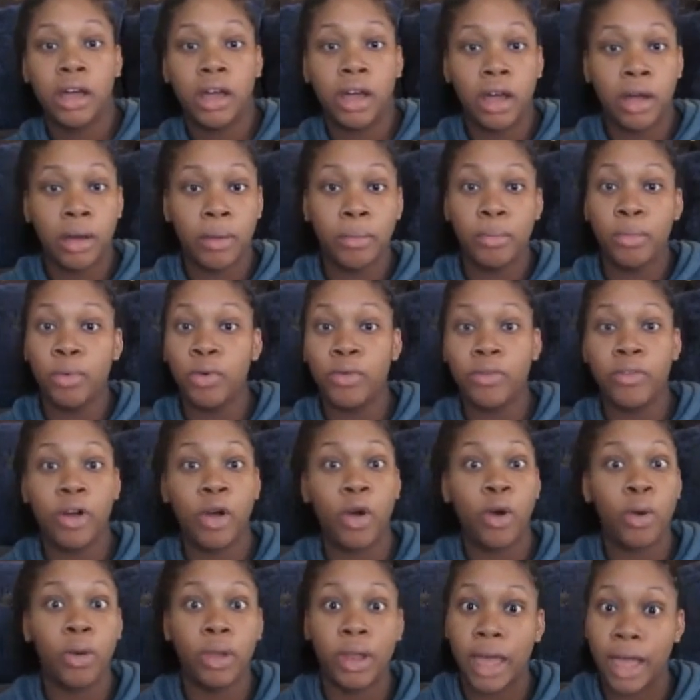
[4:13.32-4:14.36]
move a
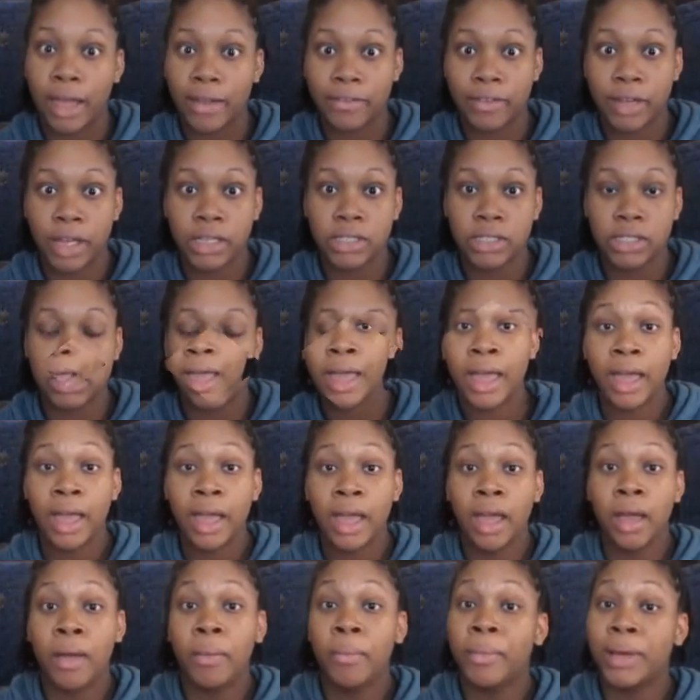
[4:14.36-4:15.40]
whole lot faster.
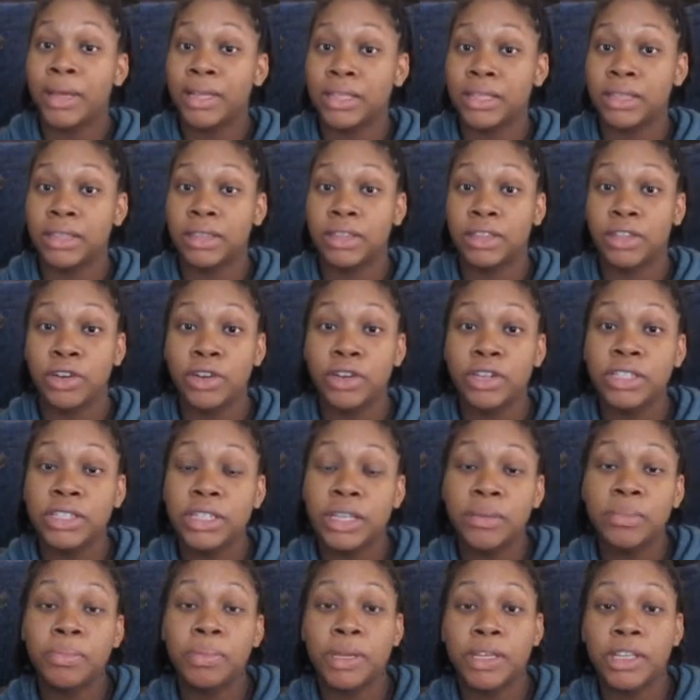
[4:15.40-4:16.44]
My third
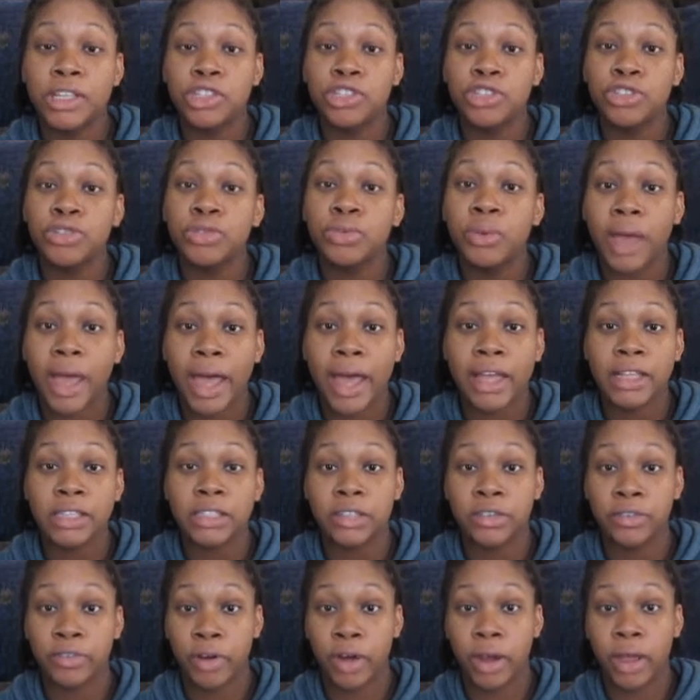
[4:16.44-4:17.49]
tip is to
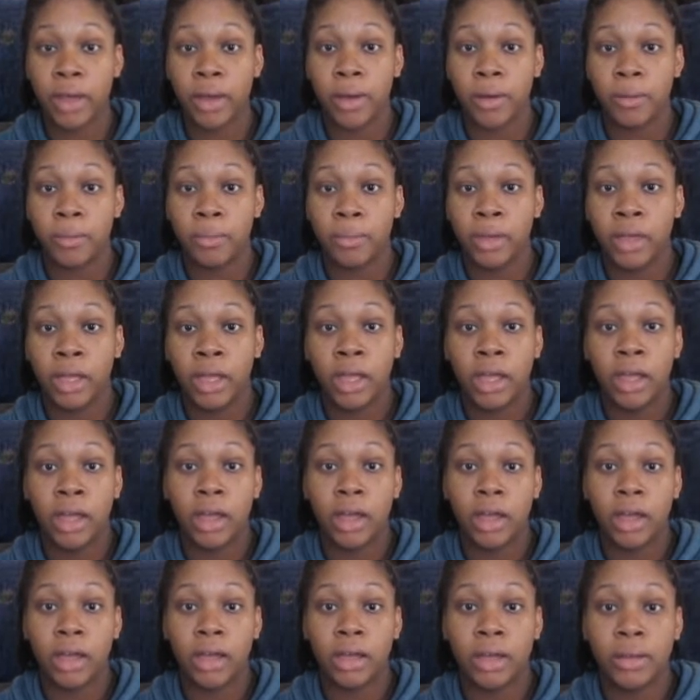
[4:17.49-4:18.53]
ask for help.
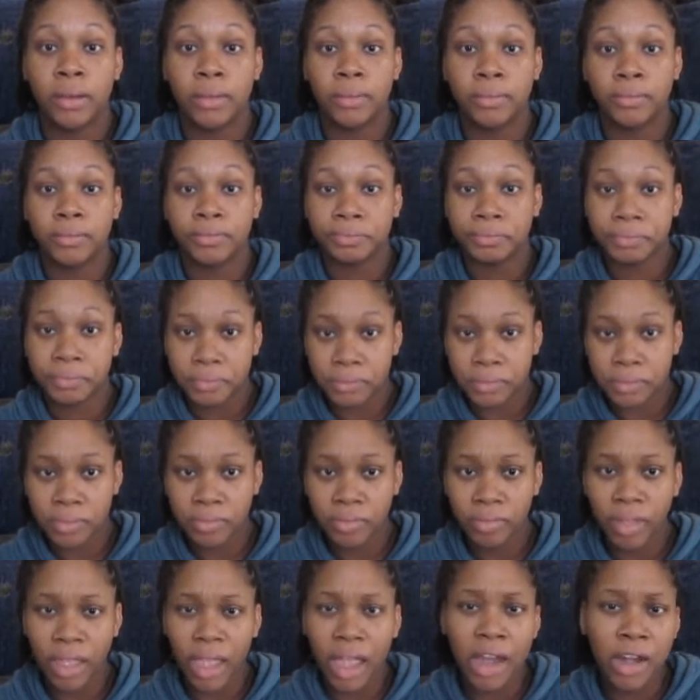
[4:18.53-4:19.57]

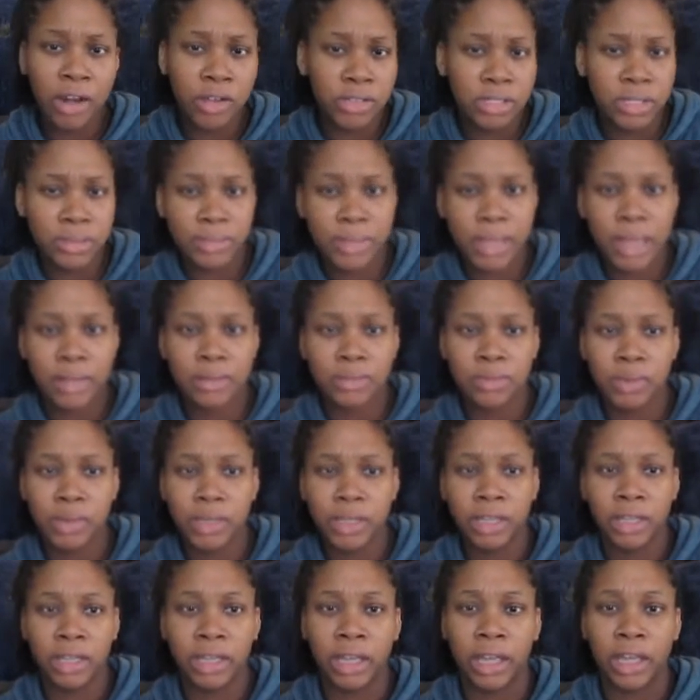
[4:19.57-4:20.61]
I know sometimes
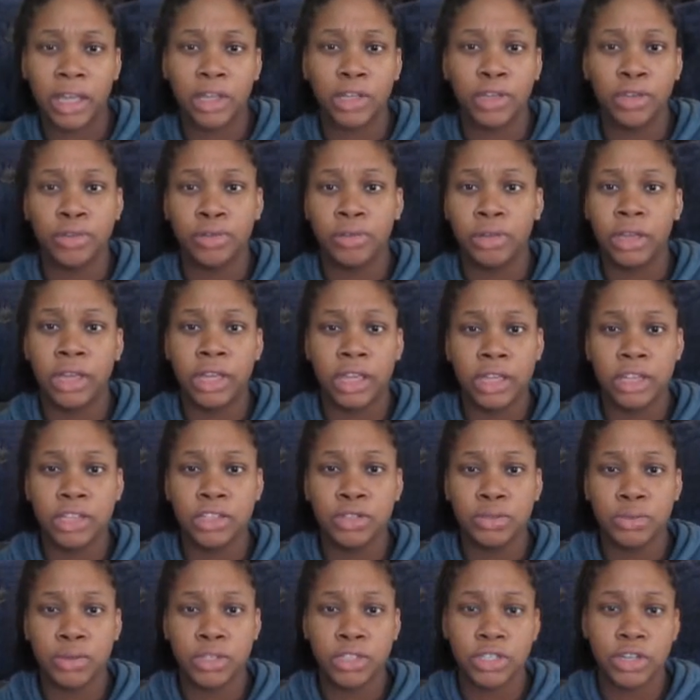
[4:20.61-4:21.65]
we get
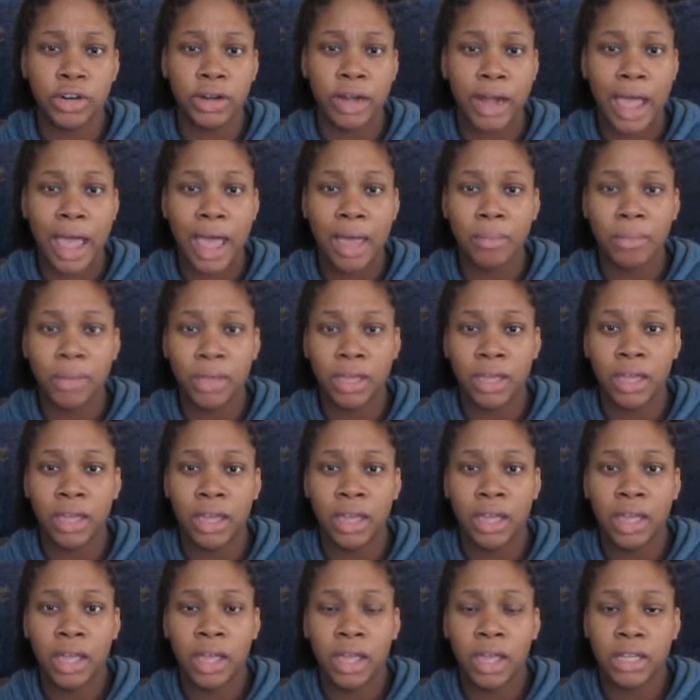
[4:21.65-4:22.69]
into a certain habit,
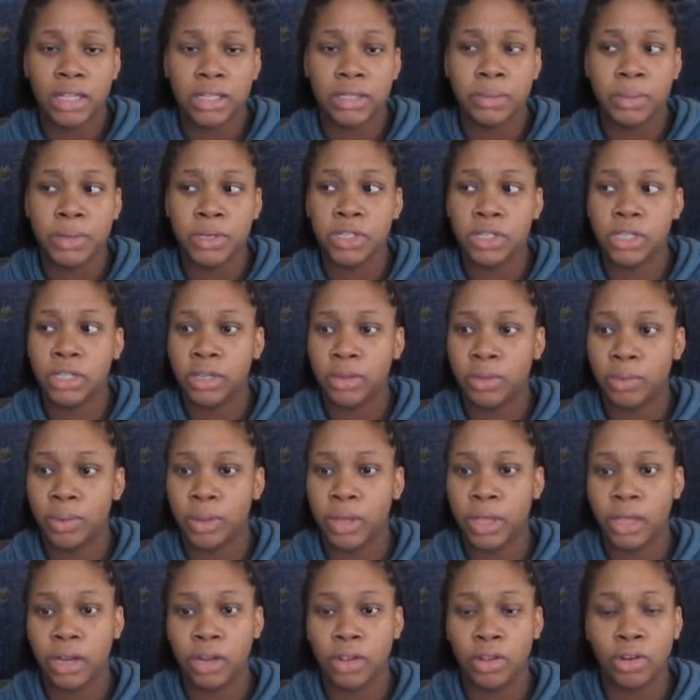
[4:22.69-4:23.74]
especially
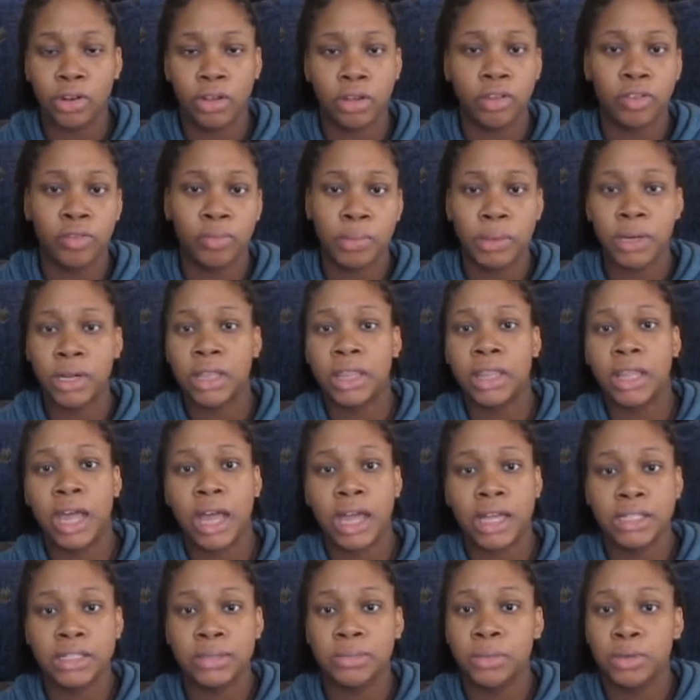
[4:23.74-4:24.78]
when you've been in the
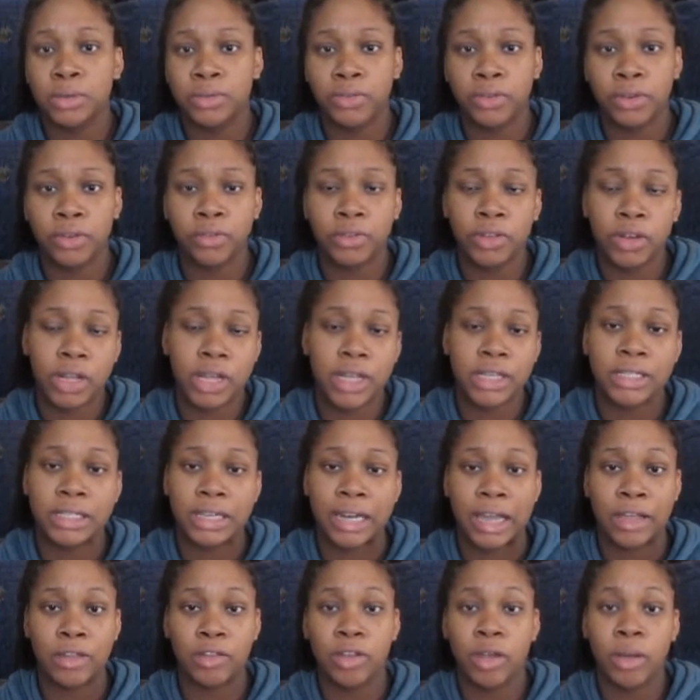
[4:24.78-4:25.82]
hospital for a few days and
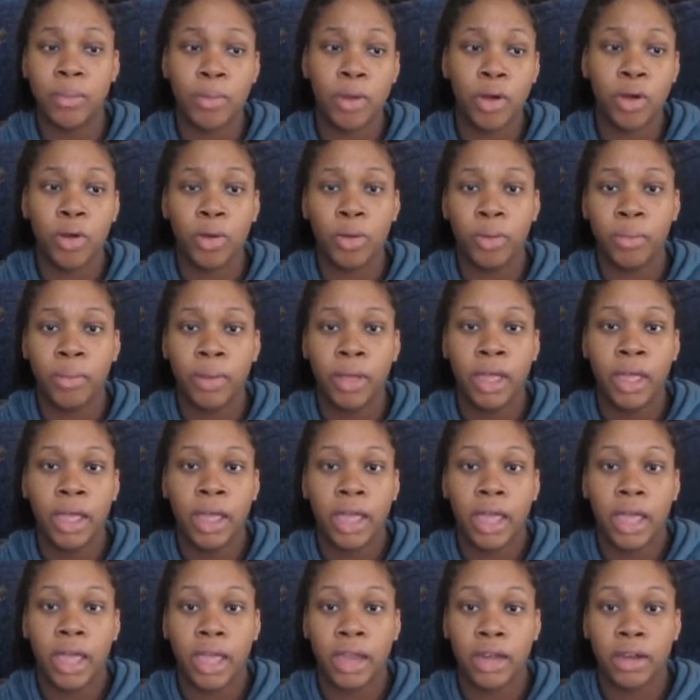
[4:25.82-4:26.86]
now you come home
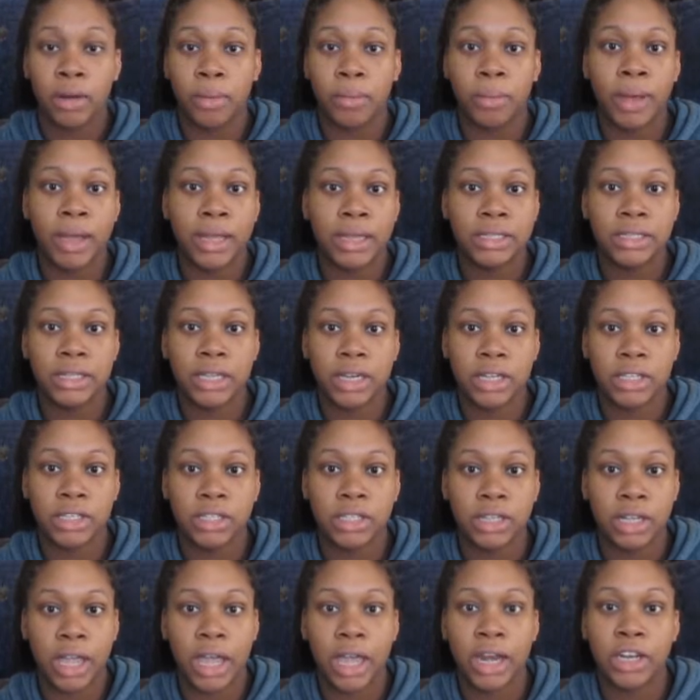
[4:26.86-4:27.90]
and your mindset is
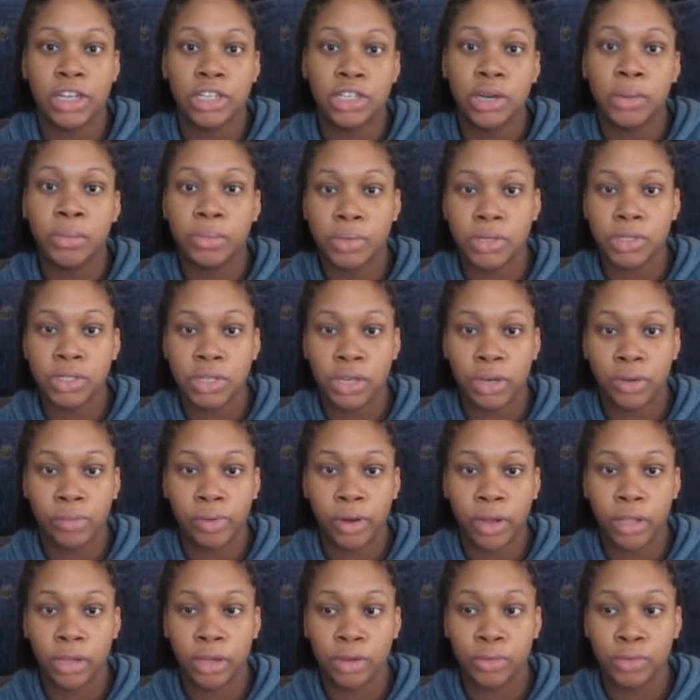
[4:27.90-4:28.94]
still kind of jump into your
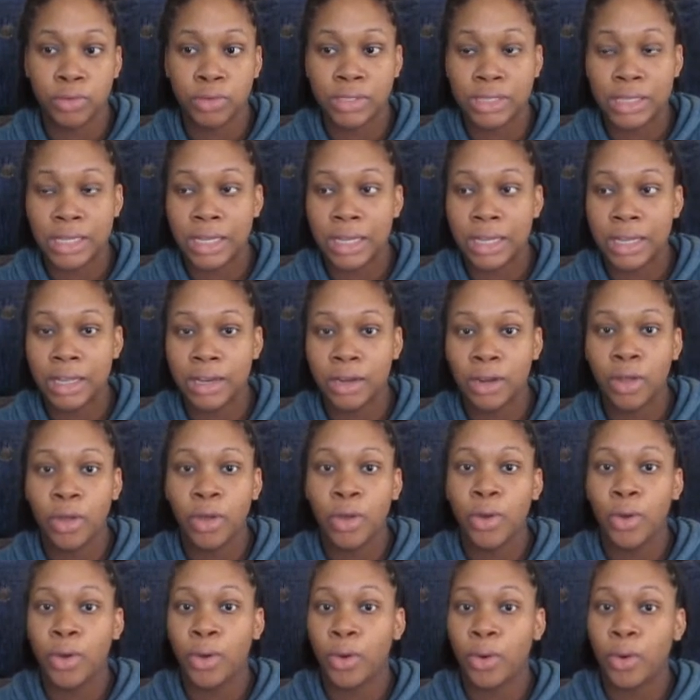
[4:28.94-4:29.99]
regular routine.
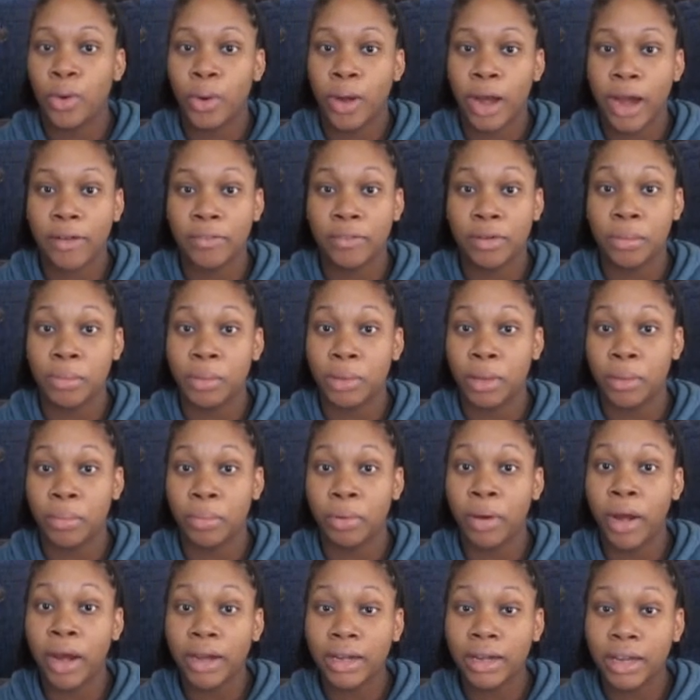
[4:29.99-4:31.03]
Or after being
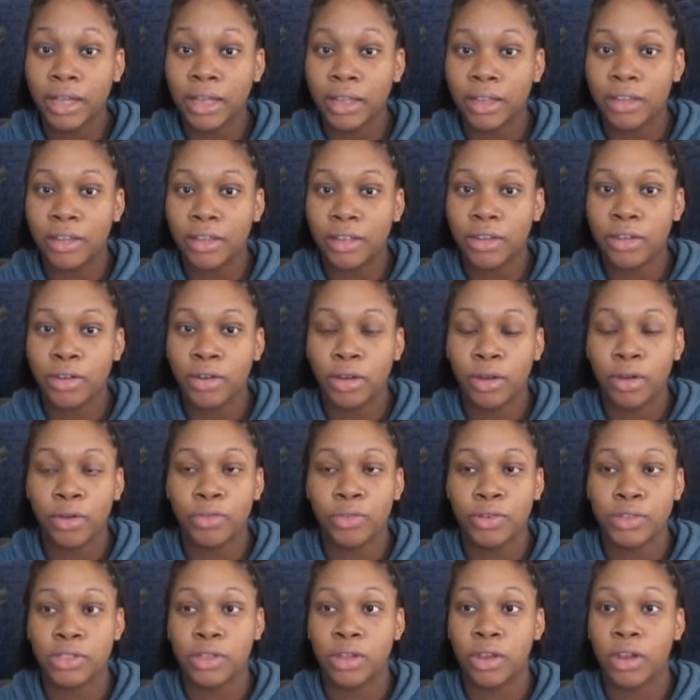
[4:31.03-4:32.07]
pregnant
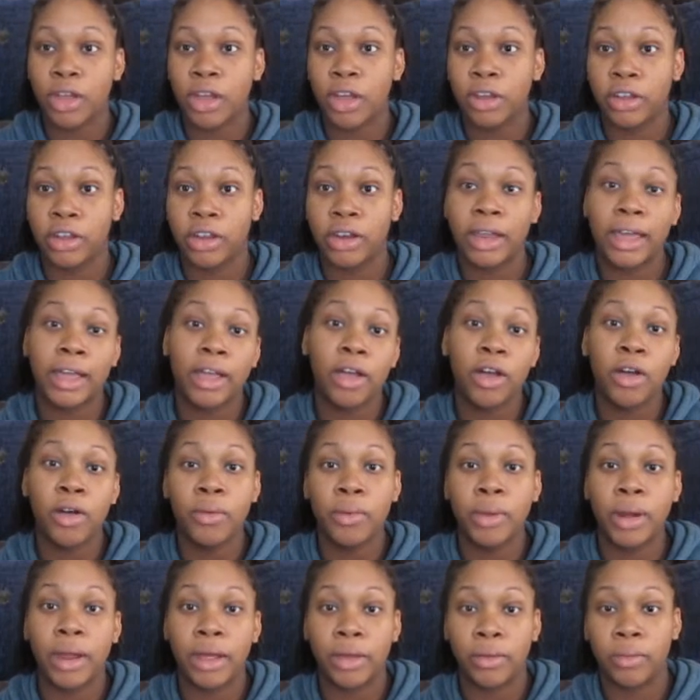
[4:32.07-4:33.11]
for so long, you're like, oh,
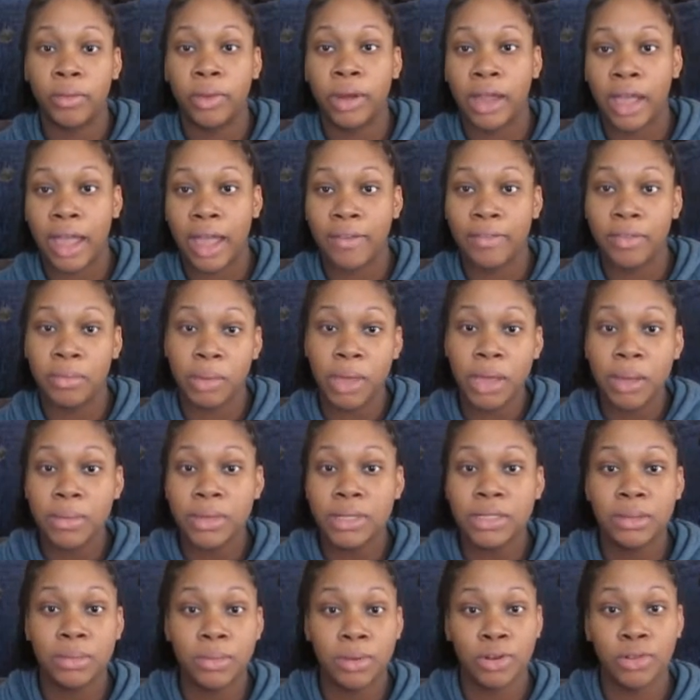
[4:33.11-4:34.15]
when I have the
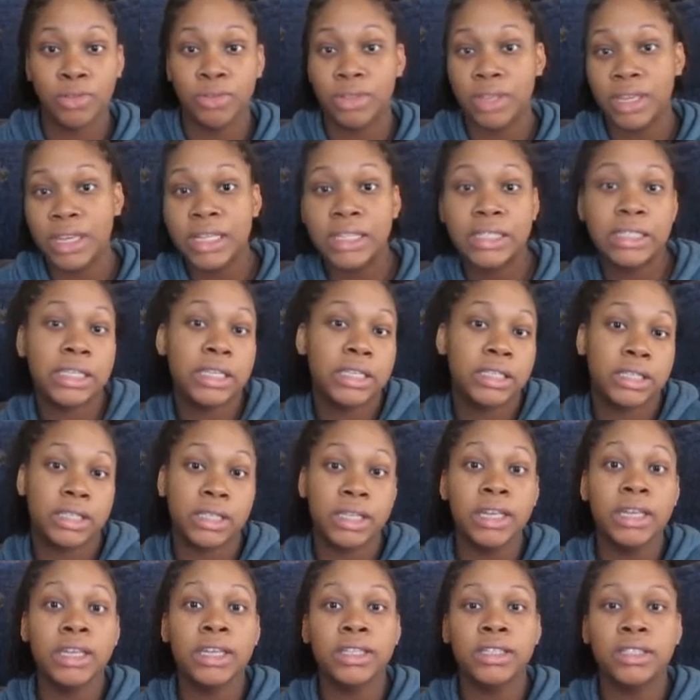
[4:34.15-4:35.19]
babies, I'm gonna do this and
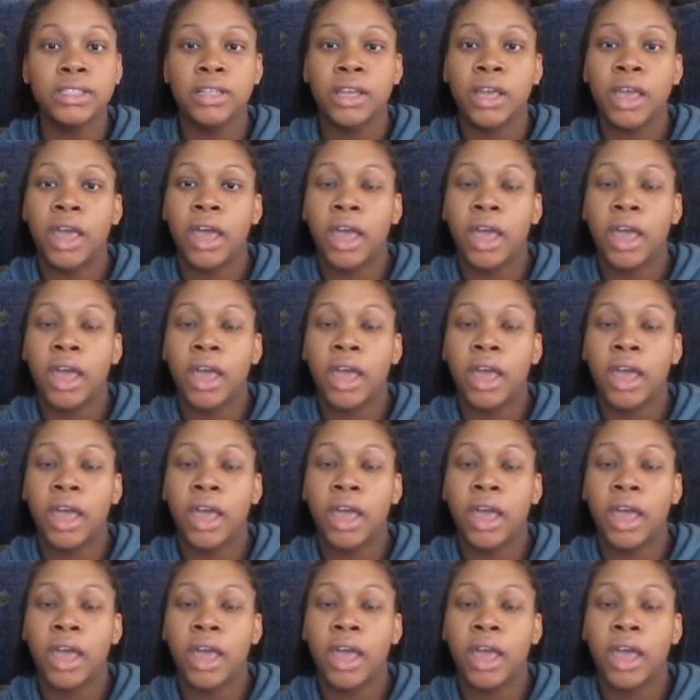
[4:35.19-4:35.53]
this,